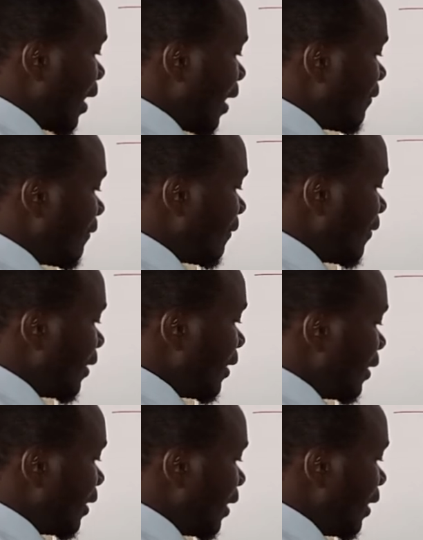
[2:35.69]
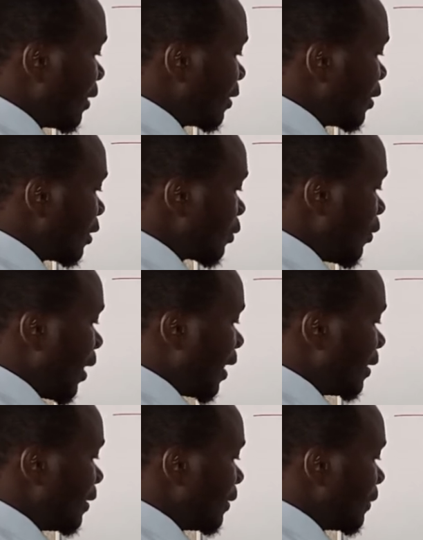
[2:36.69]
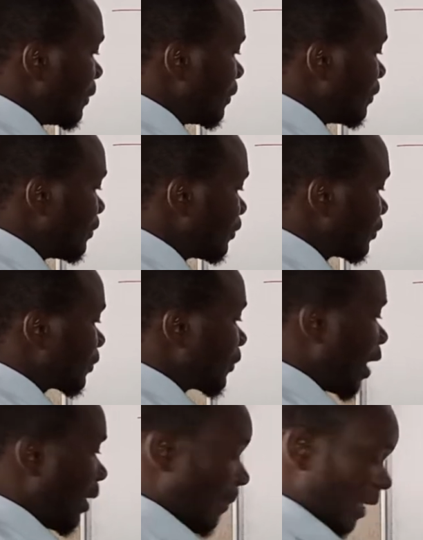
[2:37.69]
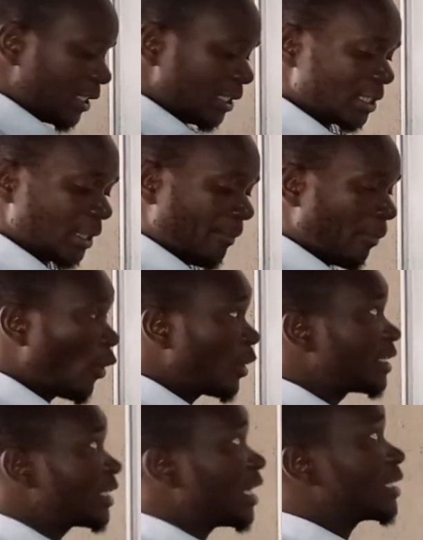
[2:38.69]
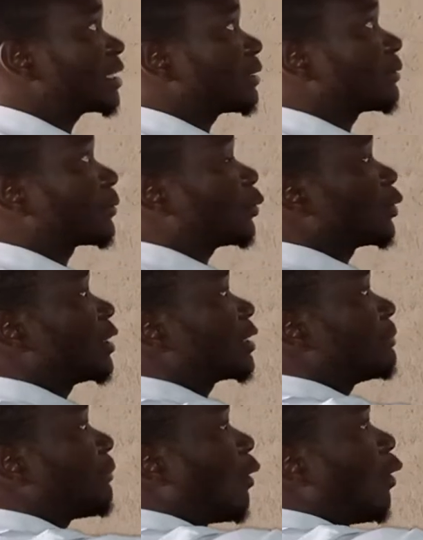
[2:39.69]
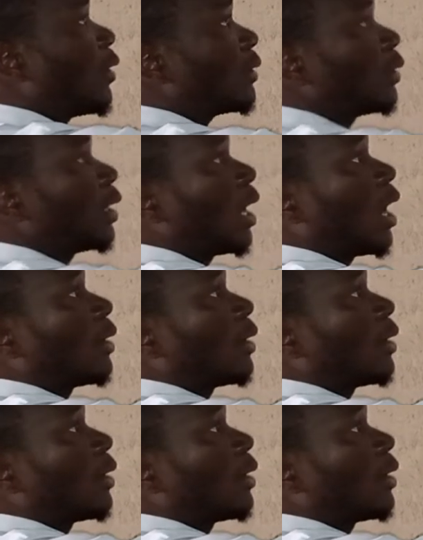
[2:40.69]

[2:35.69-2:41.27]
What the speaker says: half at squared. But since the boy just threw this ball